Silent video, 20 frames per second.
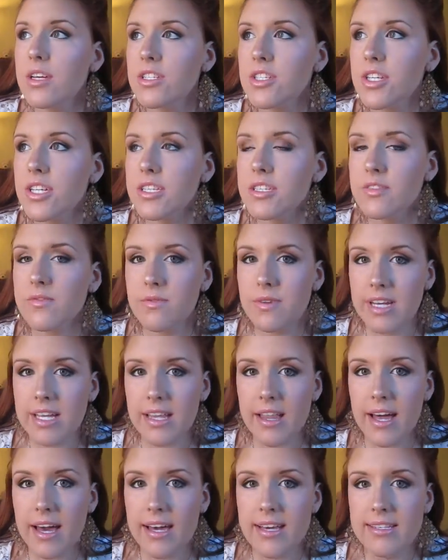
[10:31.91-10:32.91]
just
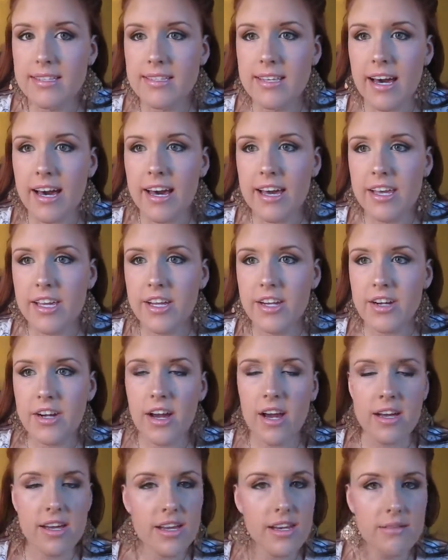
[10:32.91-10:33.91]
realize that you're
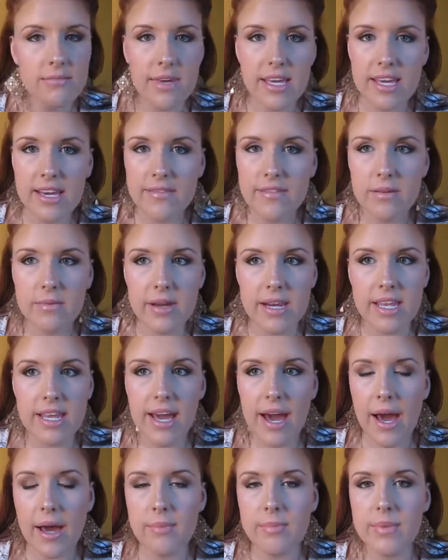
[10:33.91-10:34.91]
not going to make everybody
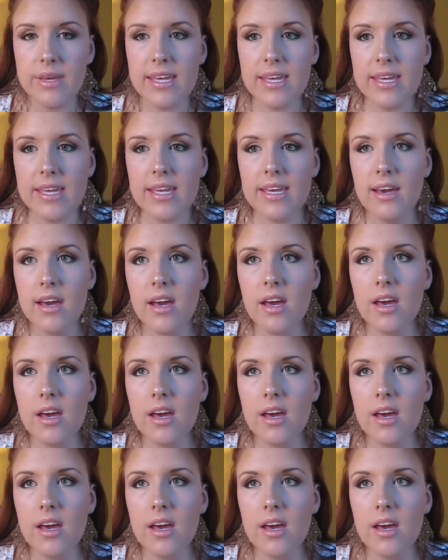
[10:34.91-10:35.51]
happy.